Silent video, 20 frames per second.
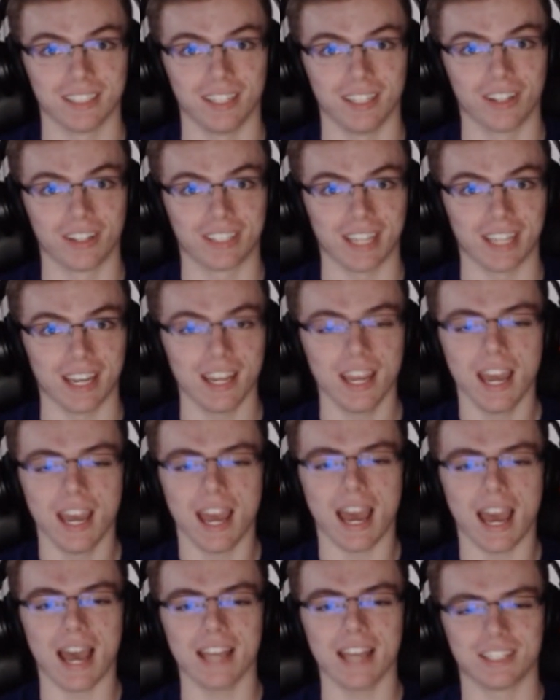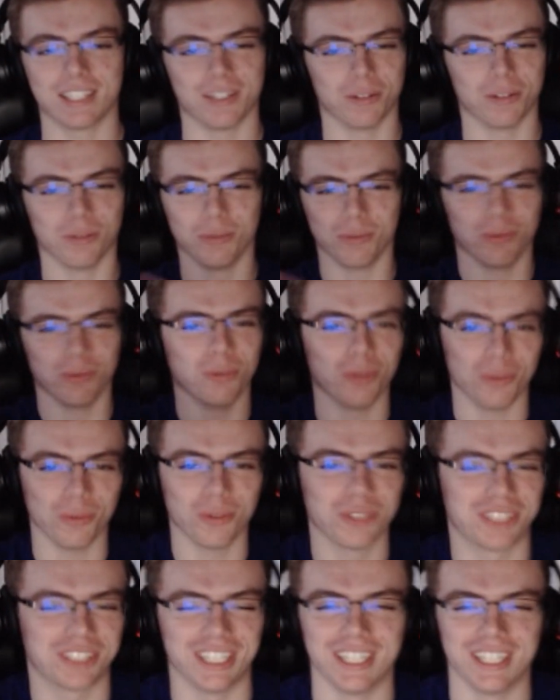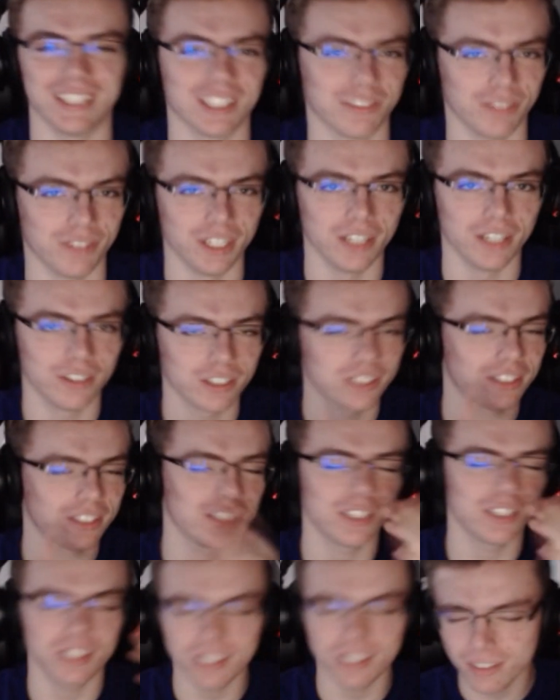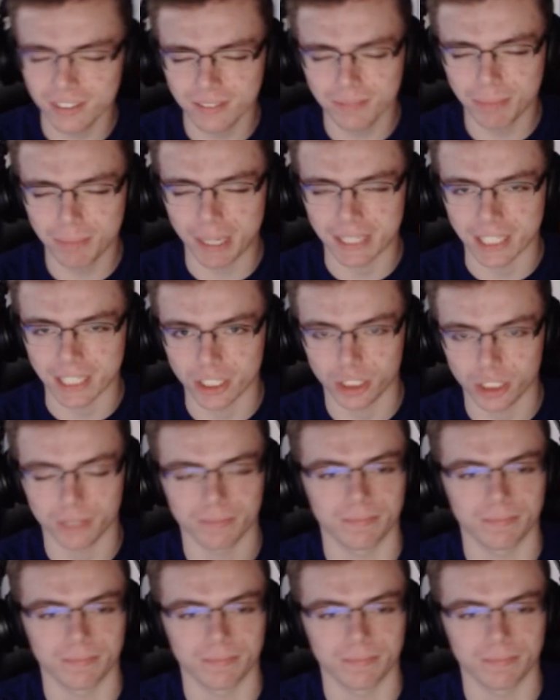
Okay? As we'll, we'll see in this video. Just just pay attention.